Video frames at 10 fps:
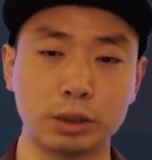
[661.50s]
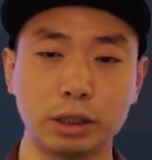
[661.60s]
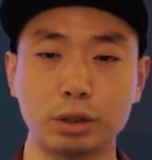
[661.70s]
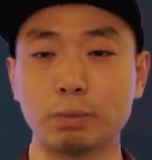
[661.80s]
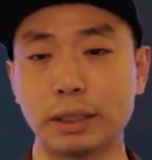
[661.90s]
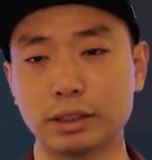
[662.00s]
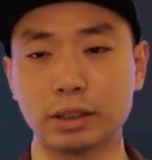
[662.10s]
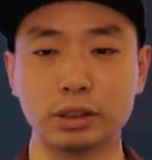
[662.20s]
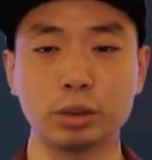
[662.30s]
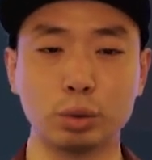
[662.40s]
theory
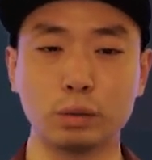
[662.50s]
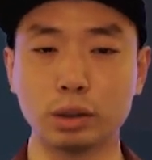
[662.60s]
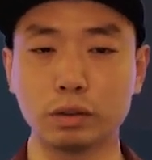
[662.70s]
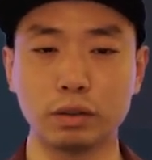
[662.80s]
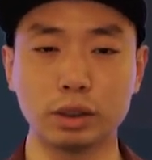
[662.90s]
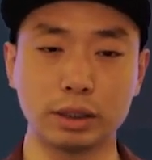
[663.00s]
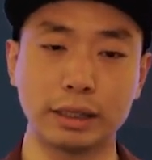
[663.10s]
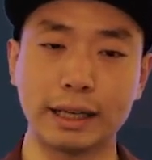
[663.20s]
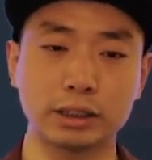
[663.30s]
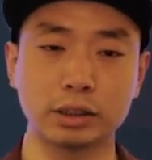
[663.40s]
methods to vote for the
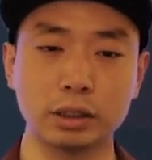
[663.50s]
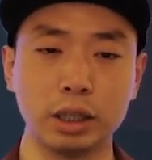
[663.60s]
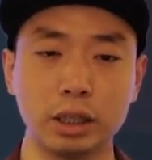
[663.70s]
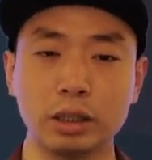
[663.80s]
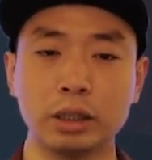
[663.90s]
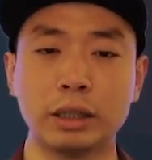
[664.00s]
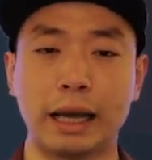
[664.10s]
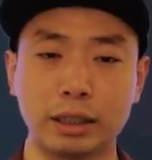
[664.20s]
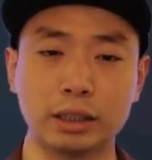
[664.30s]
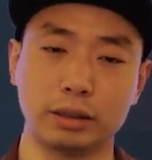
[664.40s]
next
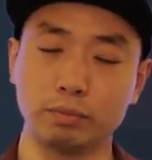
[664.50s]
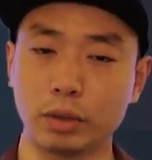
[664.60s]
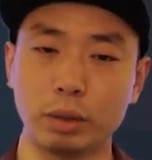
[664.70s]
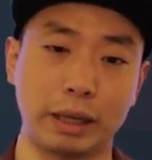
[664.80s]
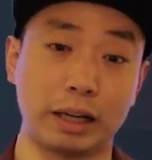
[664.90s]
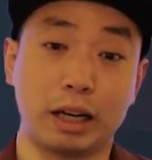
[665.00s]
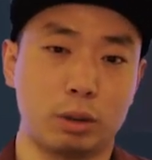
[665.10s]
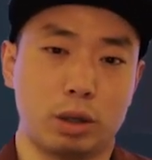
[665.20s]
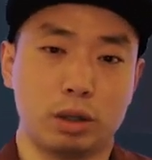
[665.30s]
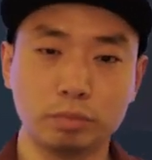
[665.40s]
action, make
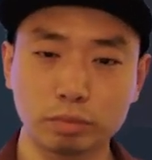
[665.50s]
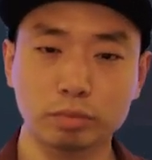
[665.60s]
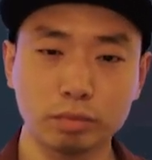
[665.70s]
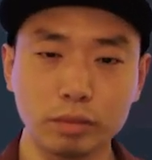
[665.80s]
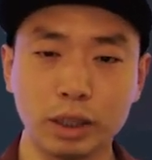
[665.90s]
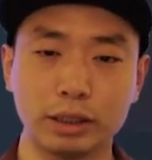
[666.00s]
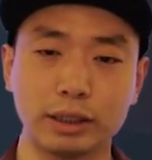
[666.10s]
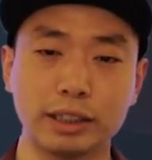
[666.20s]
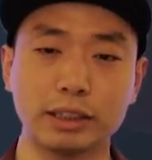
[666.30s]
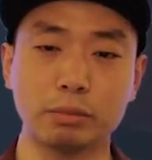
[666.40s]
our
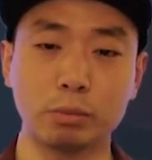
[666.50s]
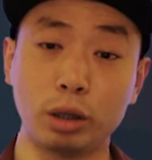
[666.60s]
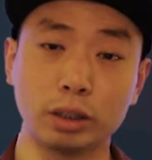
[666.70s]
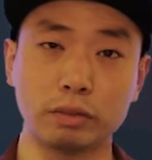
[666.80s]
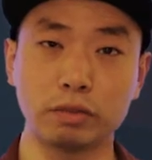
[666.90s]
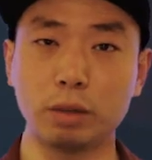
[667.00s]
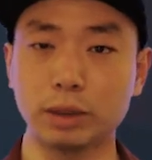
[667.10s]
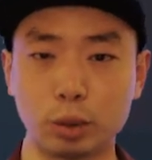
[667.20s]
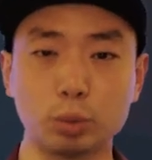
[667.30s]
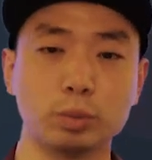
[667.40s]
decision more
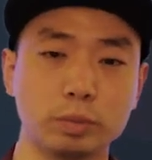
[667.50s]
informative.